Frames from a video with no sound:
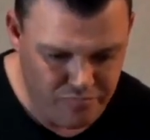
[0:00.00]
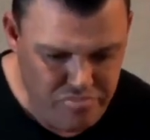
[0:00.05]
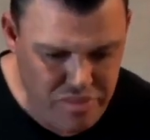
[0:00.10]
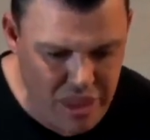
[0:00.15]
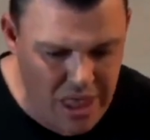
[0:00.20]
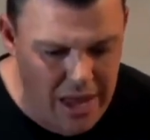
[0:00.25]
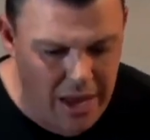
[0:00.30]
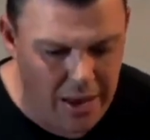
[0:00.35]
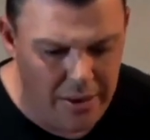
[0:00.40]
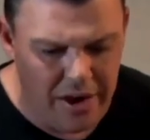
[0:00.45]

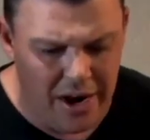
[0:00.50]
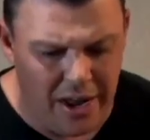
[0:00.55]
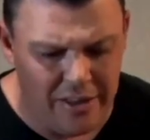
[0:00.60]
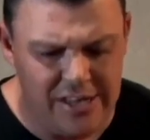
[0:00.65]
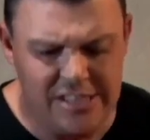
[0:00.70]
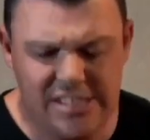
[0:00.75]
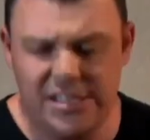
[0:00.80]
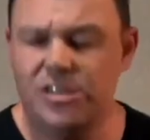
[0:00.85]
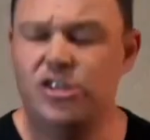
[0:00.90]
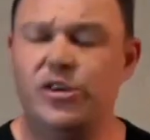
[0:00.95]
Now,
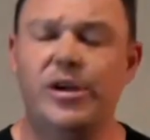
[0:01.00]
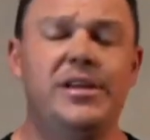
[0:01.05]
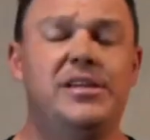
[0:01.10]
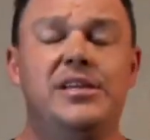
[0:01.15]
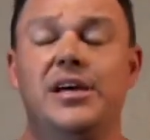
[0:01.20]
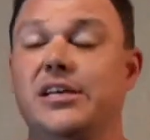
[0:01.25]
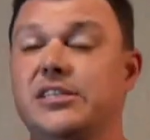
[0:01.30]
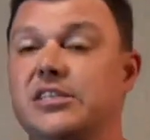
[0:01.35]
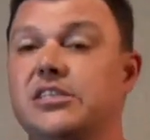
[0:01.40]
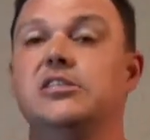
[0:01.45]
there's literally
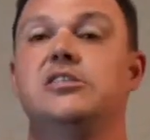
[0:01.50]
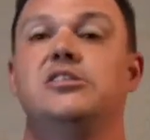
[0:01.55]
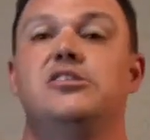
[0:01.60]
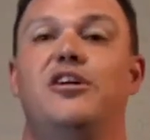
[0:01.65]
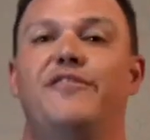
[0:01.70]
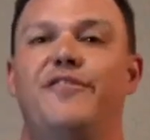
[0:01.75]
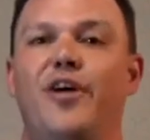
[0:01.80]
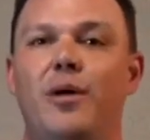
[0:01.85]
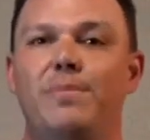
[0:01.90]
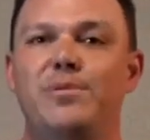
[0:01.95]
dozens
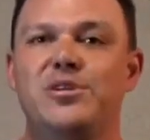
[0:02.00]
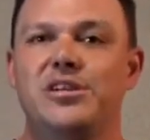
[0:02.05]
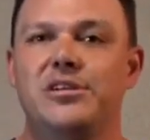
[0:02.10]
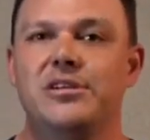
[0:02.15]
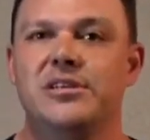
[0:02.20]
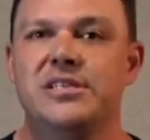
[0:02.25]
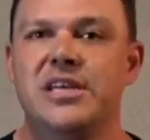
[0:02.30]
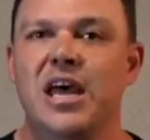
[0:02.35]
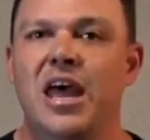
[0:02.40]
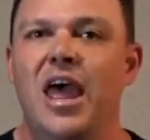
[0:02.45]
of
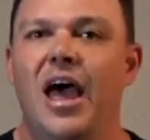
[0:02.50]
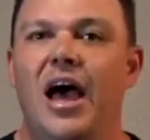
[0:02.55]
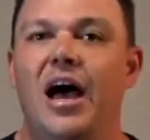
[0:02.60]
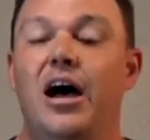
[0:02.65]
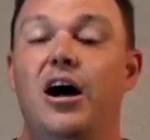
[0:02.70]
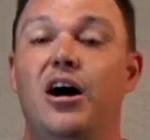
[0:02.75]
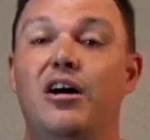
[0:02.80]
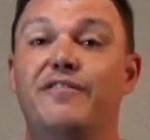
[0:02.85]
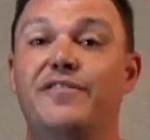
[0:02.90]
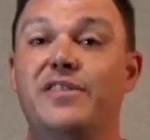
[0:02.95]
options
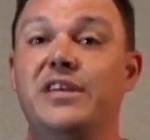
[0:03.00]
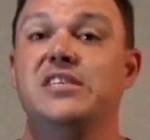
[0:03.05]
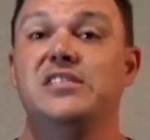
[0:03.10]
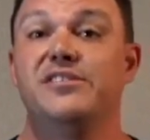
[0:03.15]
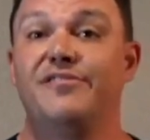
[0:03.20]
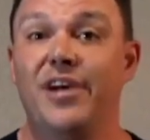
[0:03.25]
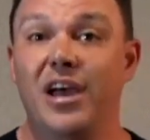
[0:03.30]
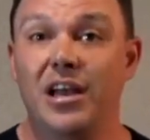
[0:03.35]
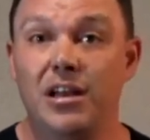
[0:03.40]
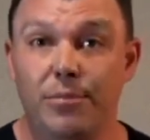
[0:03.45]
of these
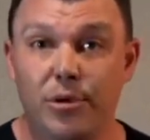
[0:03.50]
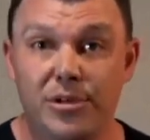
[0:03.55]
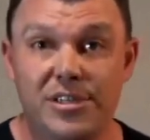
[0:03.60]
available,